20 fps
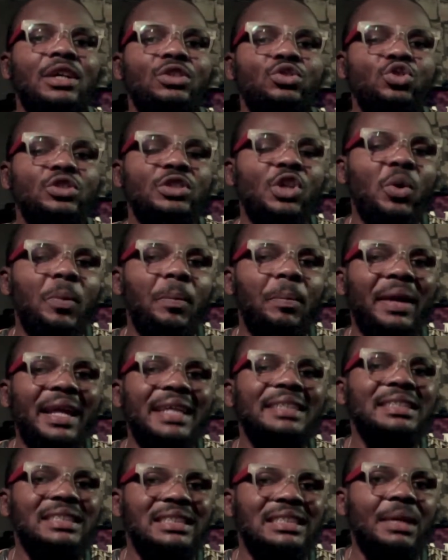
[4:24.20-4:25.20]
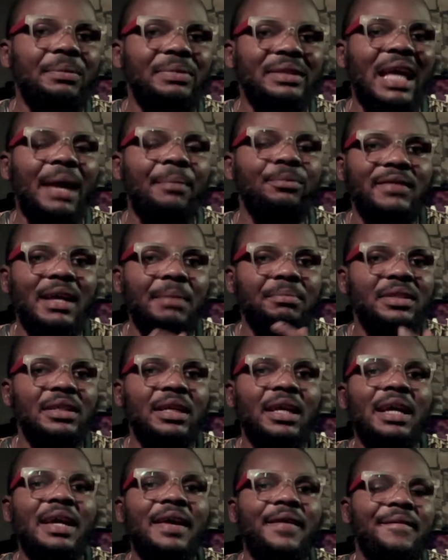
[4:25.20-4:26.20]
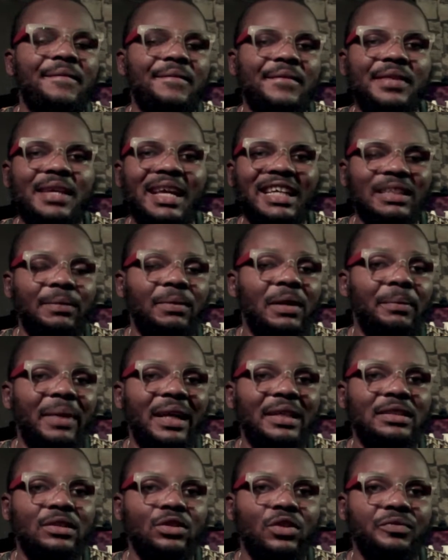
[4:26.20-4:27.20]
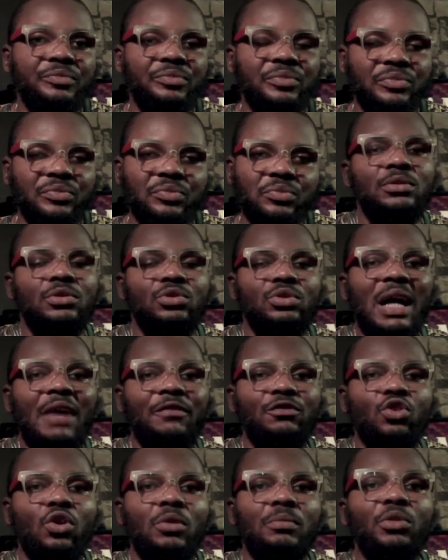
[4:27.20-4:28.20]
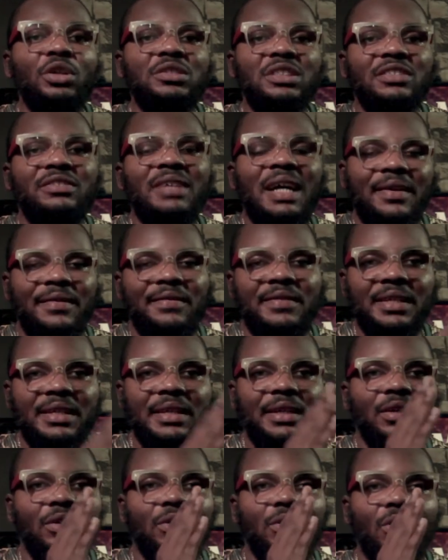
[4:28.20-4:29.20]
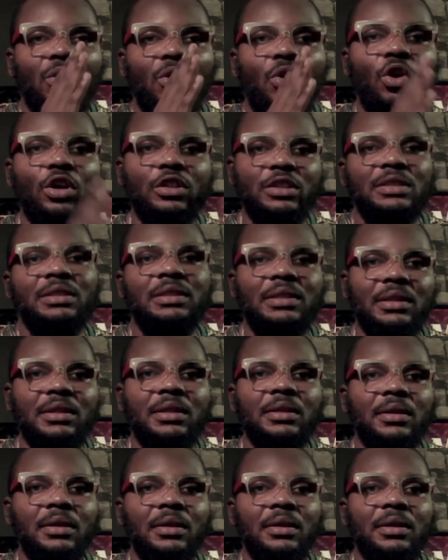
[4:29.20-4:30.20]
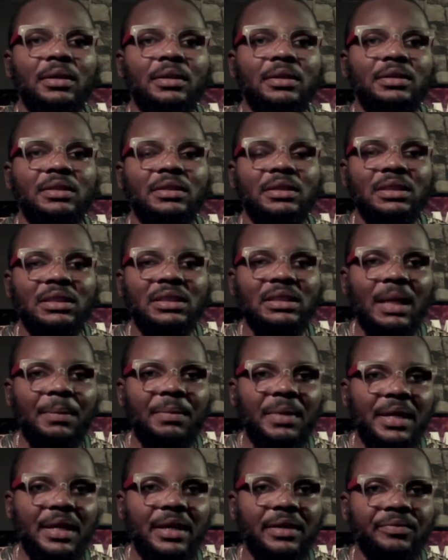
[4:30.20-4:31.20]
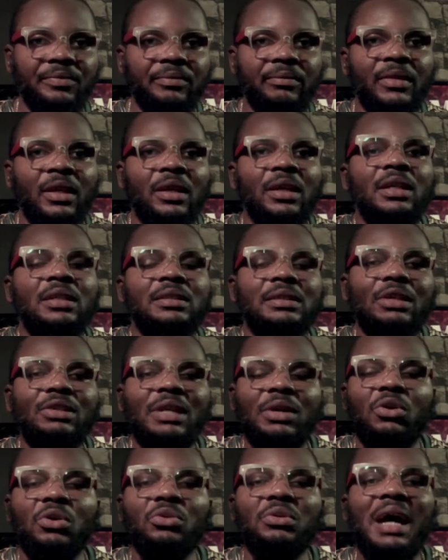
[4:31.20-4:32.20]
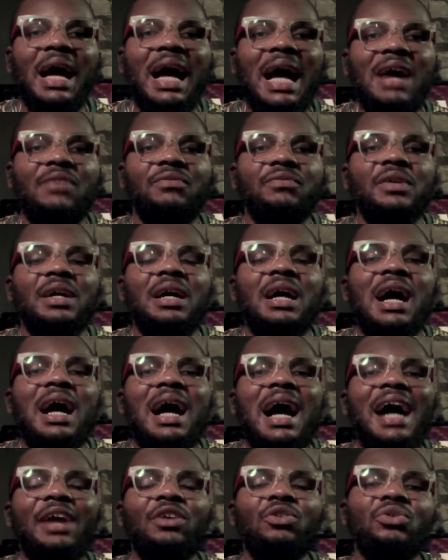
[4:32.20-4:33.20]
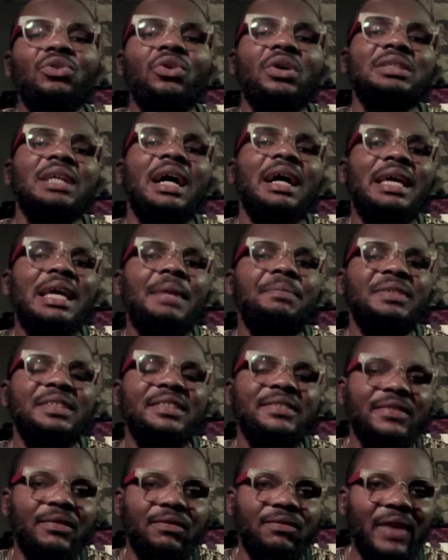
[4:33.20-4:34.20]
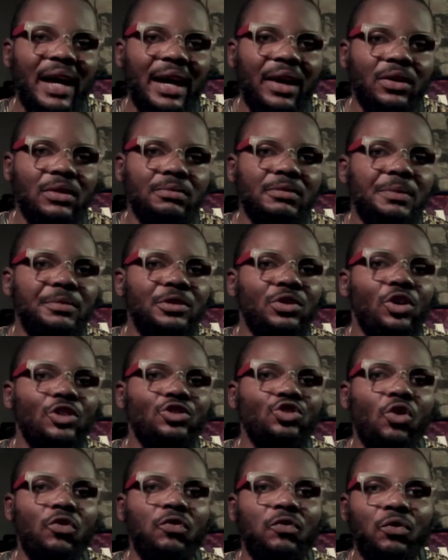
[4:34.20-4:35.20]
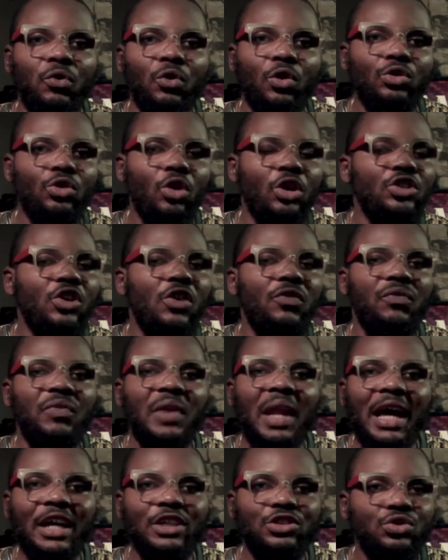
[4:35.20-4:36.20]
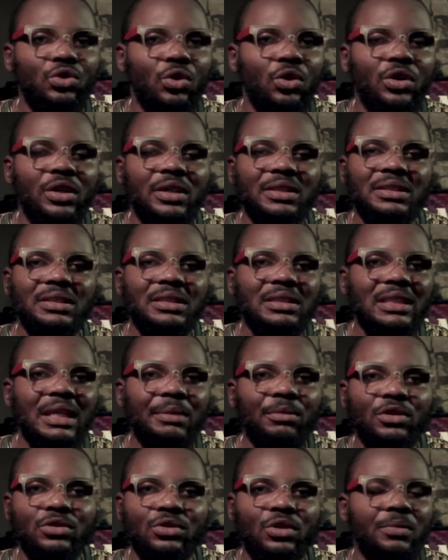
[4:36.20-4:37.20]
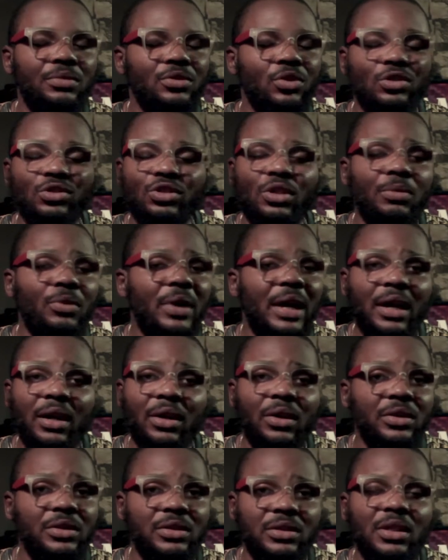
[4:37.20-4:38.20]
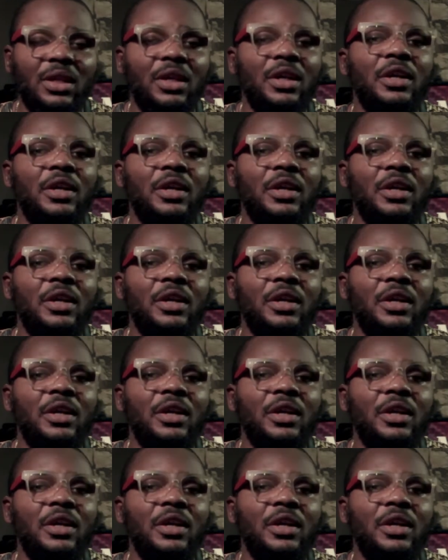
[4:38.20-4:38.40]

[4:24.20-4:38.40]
they will play the same time. Let me re-explain myself. You have your multi-track rig on system A, then you're going to have another MP3 file, maybe on your phone or your flash or your system or something or somewhere else.